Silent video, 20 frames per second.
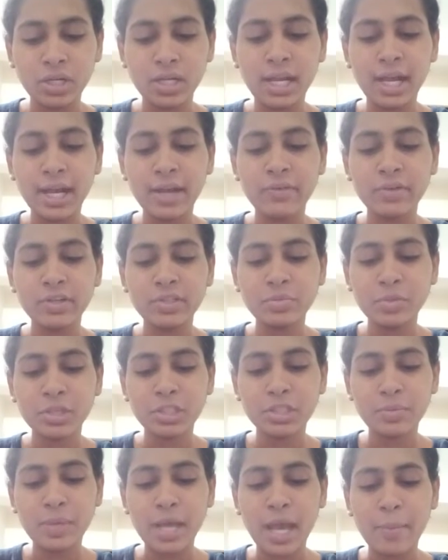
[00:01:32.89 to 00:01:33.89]
Language
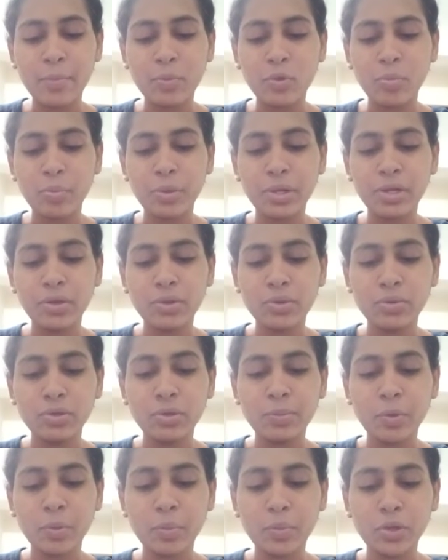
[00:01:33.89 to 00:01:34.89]
must be appropriate to the
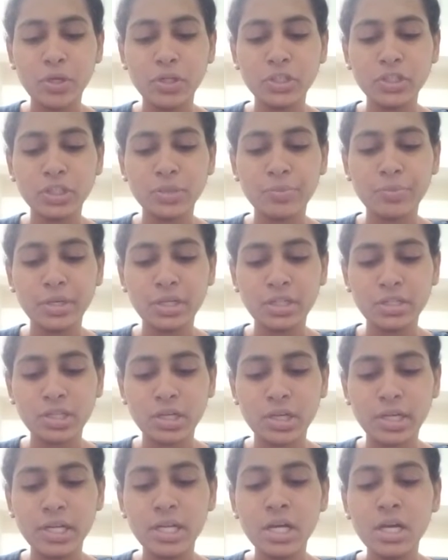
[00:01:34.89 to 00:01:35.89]
population being
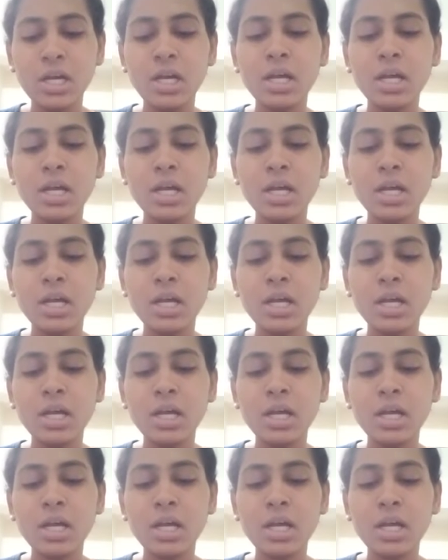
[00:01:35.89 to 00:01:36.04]
studied.